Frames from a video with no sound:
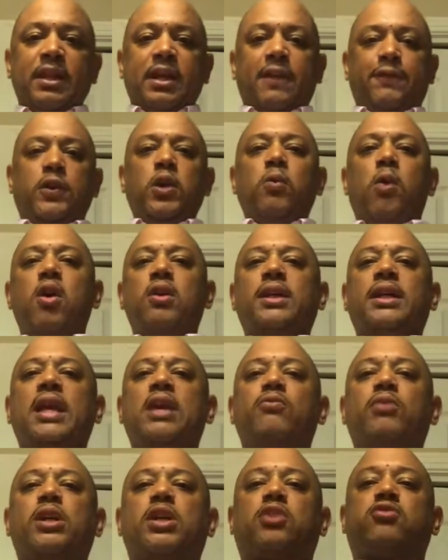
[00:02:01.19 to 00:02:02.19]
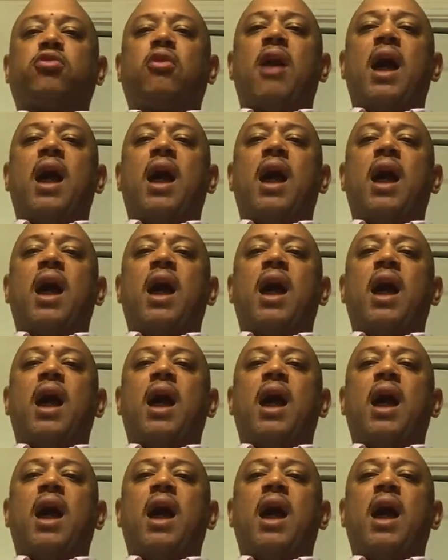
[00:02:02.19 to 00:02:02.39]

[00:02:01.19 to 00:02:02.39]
If you want to get rid of